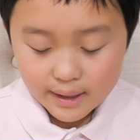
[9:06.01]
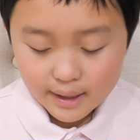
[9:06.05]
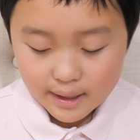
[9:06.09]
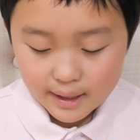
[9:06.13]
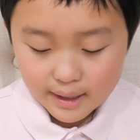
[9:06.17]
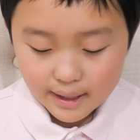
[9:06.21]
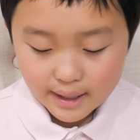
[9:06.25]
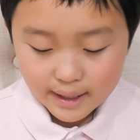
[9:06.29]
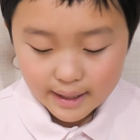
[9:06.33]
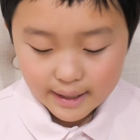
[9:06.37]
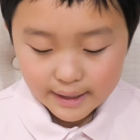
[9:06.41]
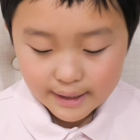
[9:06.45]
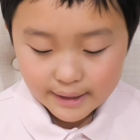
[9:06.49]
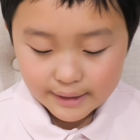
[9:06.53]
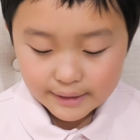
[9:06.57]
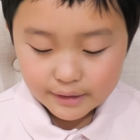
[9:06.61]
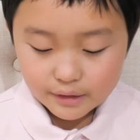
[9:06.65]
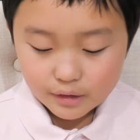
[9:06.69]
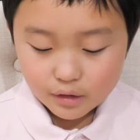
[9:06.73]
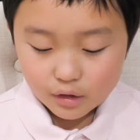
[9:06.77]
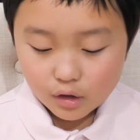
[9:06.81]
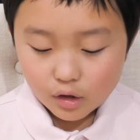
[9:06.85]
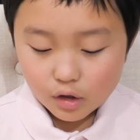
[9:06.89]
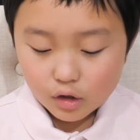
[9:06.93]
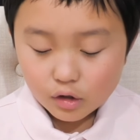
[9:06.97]
and
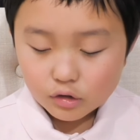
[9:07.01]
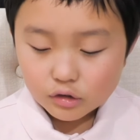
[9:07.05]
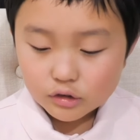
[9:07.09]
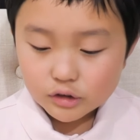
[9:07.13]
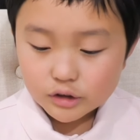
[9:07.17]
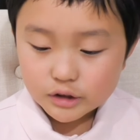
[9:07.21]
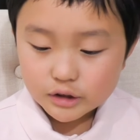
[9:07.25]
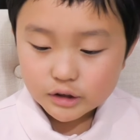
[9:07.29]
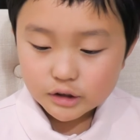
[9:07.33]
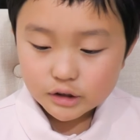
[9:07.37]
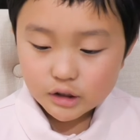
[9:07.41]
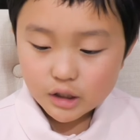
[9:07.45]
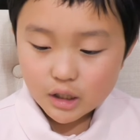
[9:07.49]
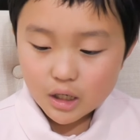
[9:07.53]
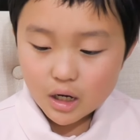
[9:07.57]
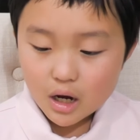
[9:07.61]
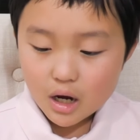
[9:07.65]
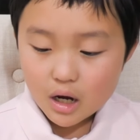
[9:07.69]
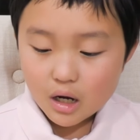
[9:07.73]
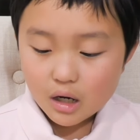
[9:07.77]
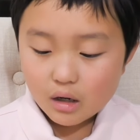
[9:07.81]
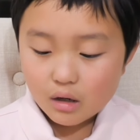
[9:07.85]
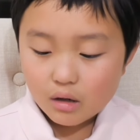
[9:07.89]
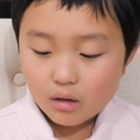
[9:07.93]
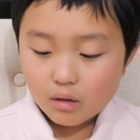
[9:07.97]

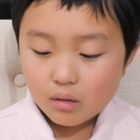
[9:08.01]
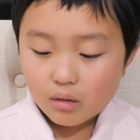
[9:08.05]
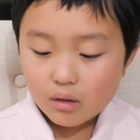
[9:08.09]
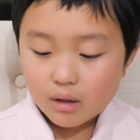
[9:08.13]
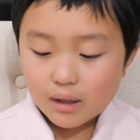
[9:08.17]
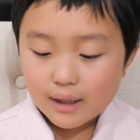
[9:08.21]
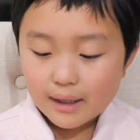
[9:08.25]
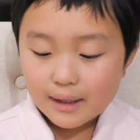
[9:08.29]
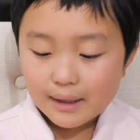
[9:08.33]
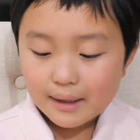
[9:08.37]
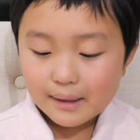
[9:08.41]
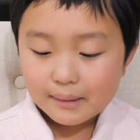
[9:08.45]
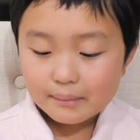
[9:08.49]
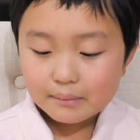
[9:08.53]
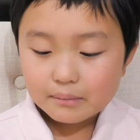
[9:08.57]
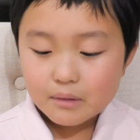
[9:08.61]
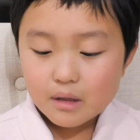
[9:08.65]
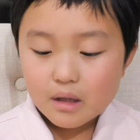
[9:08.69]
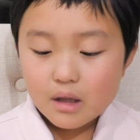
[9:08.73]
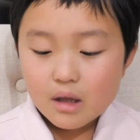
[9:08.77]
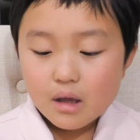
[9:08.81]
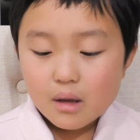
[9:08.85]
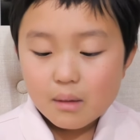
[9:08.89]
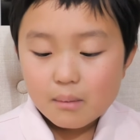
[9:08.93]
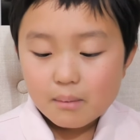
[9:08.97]
also, um,
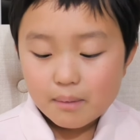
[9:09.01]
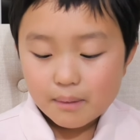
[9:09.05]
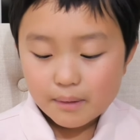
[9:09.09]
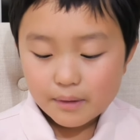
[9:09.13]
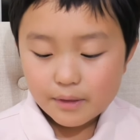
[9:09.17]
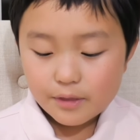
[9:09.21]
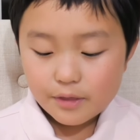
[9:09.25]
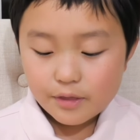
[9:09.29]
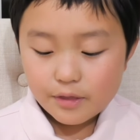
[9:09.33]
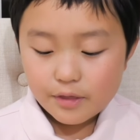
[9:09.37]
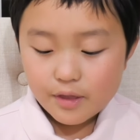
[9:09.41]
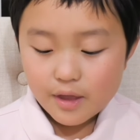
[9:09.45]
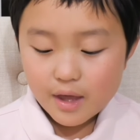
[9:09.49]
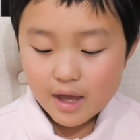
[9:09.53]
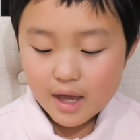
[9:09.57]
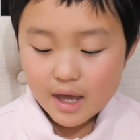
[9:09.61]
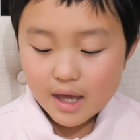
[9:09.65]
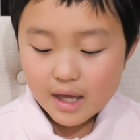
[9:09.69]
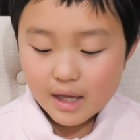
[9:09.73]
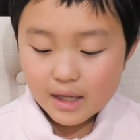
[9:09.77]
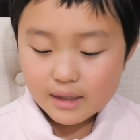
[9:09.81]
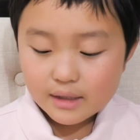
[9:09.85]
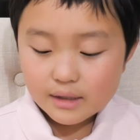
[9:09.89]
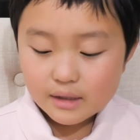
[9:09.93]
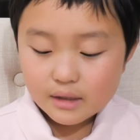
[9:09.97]
but
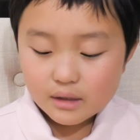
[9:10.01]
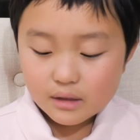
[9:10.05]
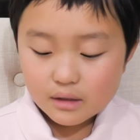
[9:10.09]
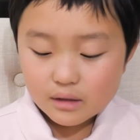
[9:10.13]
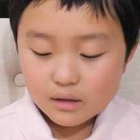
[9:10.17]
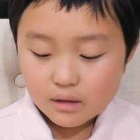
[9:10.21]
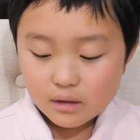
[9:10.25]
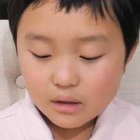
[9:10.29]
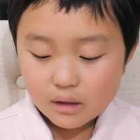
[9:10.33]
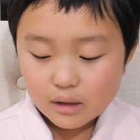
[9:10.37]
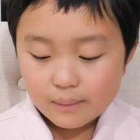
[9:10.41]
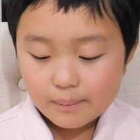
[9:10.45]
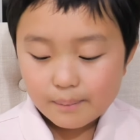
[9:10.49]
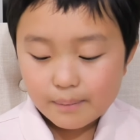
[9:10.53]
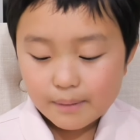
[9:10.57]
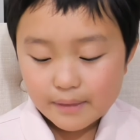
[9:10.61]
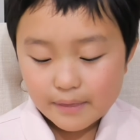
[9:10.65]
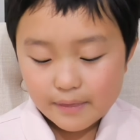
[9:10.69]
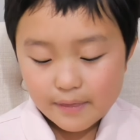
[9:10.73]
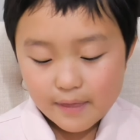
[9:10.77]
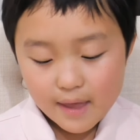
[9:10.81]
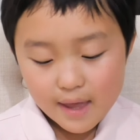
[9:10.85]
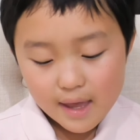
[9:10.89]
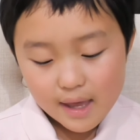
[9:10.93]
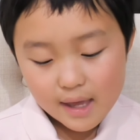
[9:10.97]
then, uh,
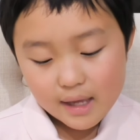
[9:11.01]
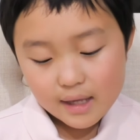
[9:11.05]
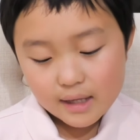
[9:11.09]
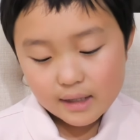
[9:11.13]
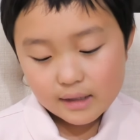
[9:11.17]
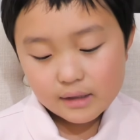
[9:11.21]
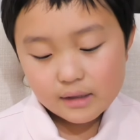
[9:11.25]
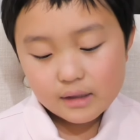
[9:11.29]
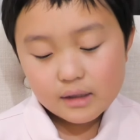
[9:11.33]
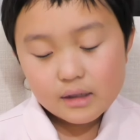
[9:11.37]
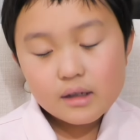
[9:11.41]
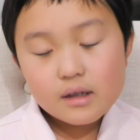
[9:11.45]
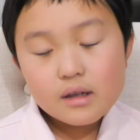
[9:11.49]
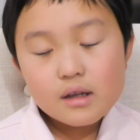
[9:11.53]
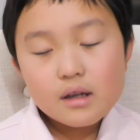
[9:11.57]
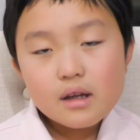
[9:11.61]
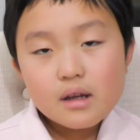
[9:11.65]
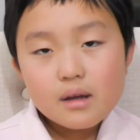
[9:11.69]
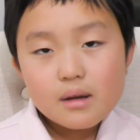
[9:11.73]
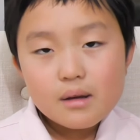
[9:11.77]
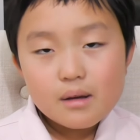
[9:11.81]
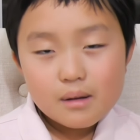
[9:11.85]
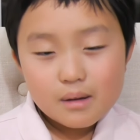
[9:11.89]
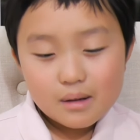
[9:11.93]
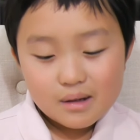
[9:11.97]
but then,
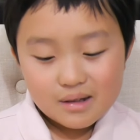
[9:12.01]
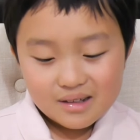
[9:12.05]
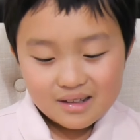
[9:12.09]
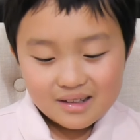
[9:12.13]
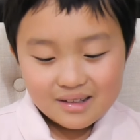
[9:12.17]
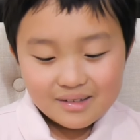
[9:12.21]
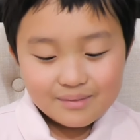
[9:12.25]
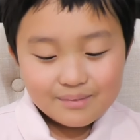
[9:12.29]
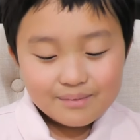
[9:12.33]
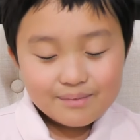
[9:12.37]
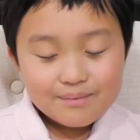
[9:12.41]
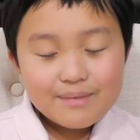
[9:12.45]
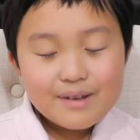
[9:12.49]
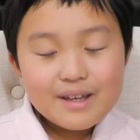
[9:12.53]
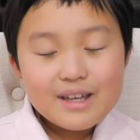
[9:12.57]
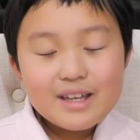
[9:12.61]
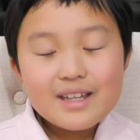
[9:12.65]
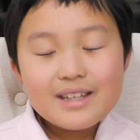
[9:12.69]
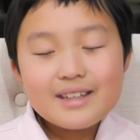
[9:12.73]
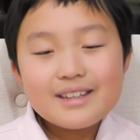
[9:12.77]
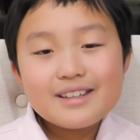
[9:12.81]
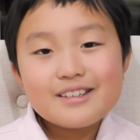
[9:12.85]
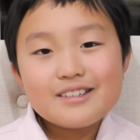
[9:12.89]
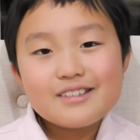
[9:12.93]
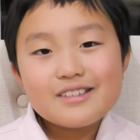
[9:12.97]

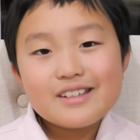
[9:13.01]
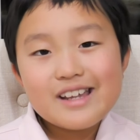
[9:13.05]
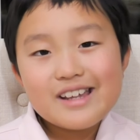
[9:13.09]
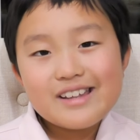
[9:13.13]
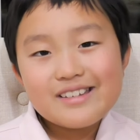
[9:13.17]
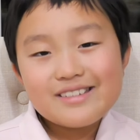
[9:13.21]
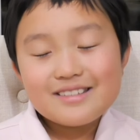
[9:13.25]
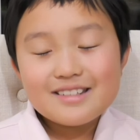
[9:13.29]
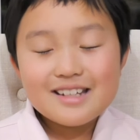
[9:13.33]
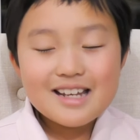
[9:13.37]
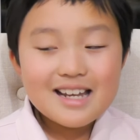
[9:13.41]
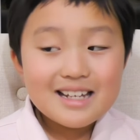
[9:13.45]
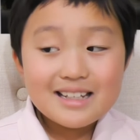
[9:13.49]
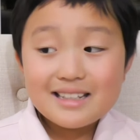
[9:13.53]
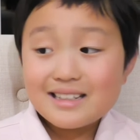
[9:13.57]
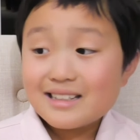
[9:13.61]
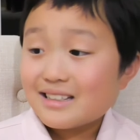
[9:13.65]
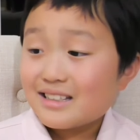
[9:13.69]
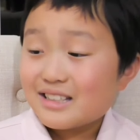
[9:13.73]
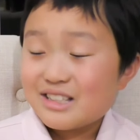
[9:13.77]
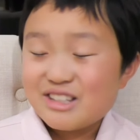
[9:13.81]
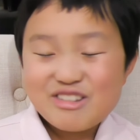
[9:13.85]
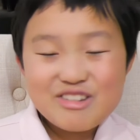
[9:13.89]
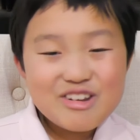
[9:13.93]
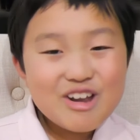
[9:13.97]
Min says that
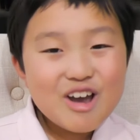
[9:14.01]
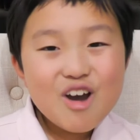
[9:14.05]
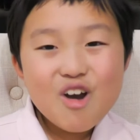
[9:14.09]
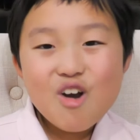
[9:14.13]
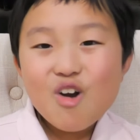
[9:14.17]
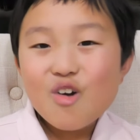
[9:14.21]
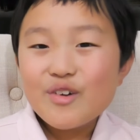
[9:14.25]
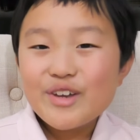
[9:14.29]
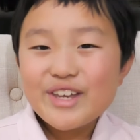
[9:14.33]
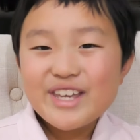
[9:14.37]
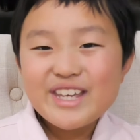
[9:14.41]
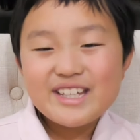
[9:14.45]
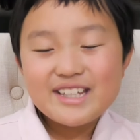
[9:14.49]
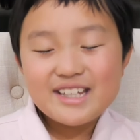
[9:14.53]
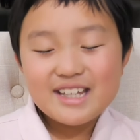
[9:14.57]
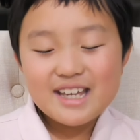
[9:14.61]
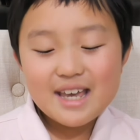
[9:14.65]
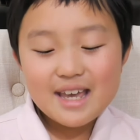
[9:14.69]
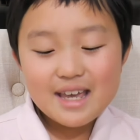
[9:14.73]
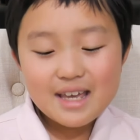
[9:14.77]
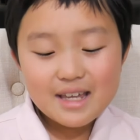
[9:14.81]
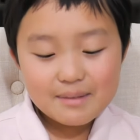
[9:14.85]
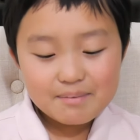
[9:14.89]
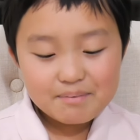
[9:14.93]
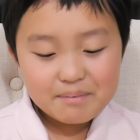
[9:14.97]
no, he
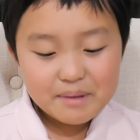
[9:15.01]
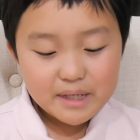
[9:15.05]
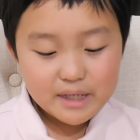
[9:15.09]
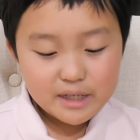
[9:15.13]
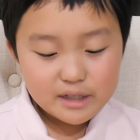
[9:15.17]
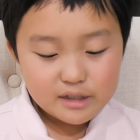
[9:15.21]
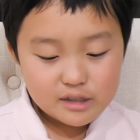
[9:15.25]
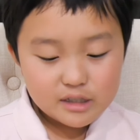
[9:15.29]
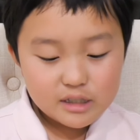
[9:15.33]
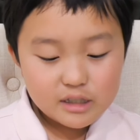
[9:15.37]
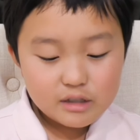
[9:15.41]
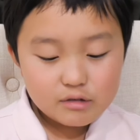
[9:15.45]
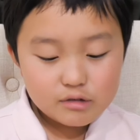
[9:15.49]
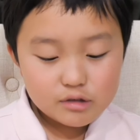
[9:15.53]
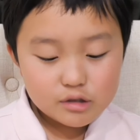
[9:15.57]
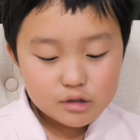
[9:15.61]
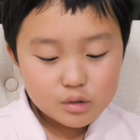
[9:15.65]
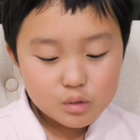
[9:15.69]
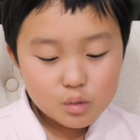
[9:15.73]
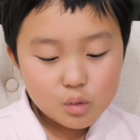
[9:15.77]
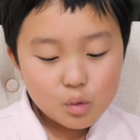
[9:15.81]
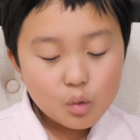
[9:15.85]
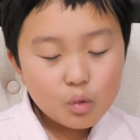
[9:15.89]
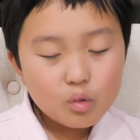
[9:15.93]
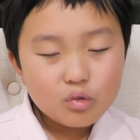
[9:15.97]
can't because he was
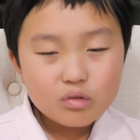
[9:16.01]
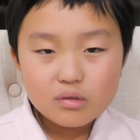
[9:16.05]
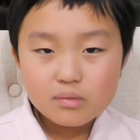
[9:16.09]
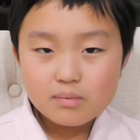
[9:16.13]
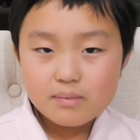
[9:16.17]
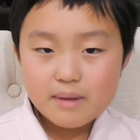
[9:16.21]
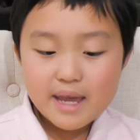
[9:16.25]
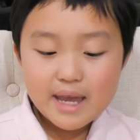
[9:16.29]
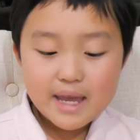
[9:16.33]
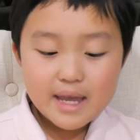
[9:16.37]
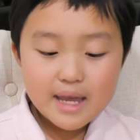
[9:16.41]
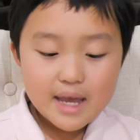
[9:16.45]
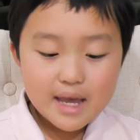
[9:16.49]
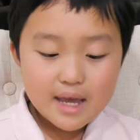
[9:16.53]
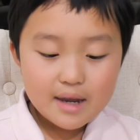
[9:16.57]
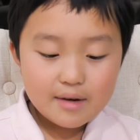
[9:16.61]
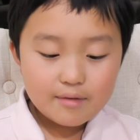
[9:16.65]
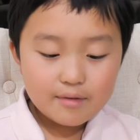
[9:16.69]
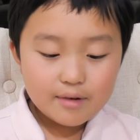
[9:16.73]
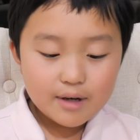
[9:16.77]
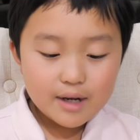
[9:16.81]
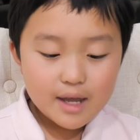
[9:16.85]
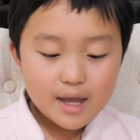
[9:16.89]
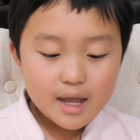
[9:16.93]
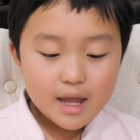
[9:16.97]
an old man,
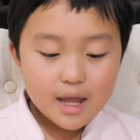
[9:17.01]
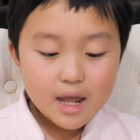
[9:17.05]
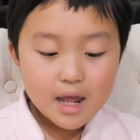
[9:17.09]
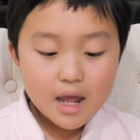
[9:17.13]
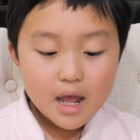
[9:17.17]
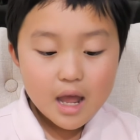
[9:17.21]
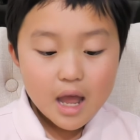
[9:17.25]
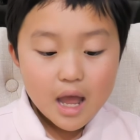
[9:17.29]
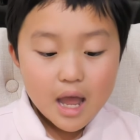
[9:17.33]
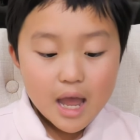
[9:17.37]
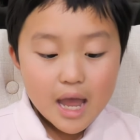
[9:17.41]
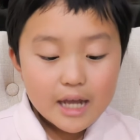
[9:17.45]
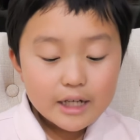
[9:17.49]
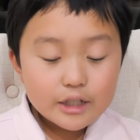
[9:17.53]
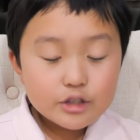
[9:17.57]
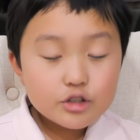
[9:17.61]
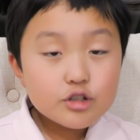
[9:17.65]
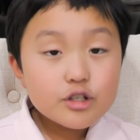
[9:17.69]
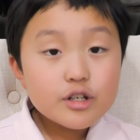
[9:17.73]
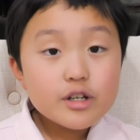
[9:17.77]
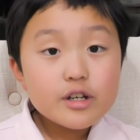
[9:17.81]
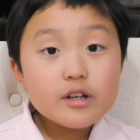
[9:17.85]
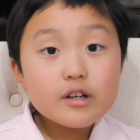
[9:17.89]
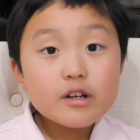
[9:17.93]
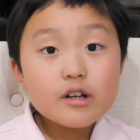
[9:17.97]
right? And
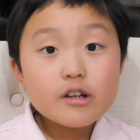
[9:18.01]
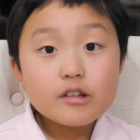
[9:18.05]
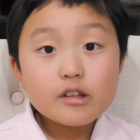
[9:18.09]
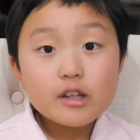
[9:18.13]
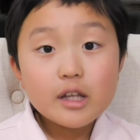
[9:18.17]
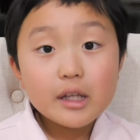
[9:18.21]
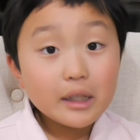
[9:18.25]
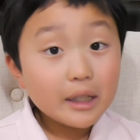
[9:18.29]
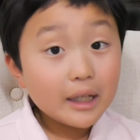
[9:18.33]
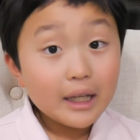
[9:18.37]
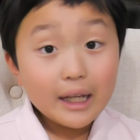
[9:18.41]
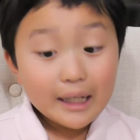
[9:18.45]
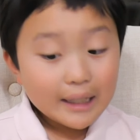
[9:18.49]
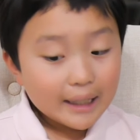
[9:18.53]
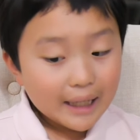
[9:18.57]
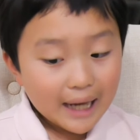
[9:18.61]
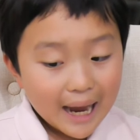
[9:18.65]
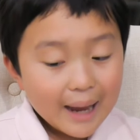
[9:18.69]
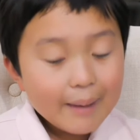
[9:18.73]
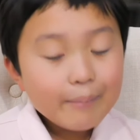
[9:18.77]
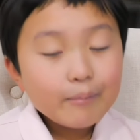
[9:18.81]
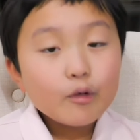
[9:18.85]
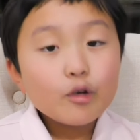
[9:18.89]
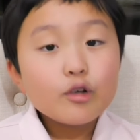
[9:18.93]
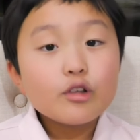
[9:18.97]
Tree-ear is like,
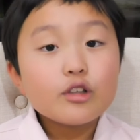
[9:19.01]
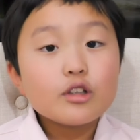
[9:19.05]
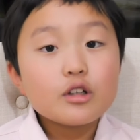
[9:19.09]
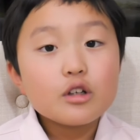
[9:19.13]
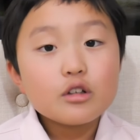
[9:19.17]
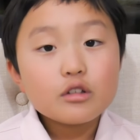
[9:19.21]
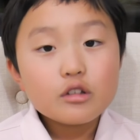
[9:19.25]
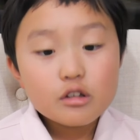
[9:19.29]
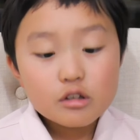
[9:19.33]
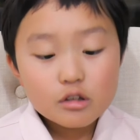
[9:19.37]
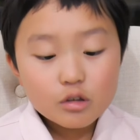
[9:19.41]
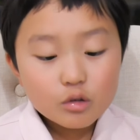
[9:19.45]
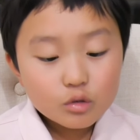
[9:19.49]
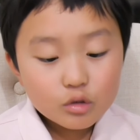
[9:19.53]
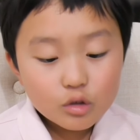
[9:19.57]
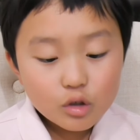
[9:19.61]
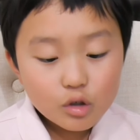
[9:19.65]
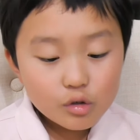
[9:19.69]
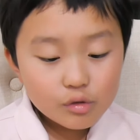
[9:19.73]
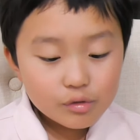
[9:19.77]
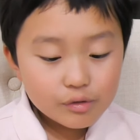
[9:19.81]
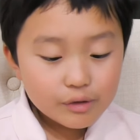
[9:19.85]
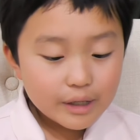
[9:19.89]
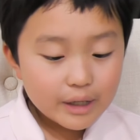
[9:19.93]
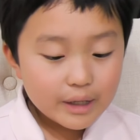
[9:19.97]
I'm going to go to
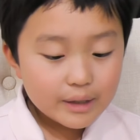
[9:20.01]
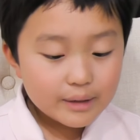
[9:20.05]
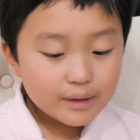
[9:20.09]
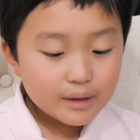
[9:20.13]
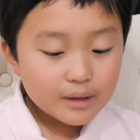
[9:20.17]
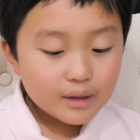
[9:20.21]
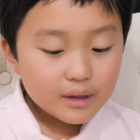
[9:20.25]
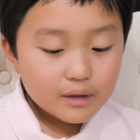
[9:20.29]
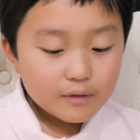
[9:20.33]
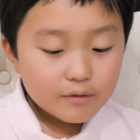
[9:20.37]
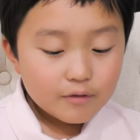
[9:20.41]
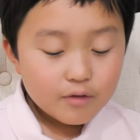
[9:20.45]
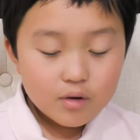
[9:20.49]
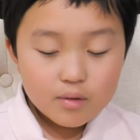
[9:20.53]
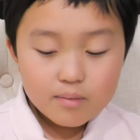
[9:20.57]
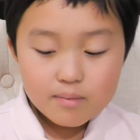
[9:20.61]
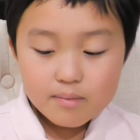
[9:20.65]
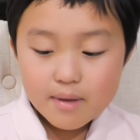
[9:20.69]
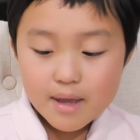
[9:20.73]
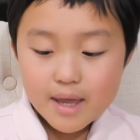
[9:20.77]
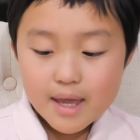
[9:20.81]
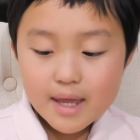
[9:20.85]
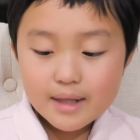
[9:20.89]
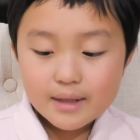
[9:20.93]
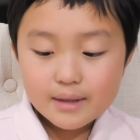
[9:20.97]
Songdolan for
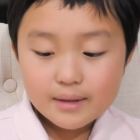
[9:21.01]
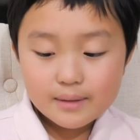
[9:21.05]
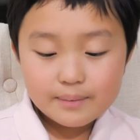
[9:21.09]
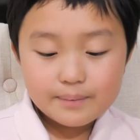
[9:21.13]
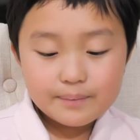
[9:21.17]
Min.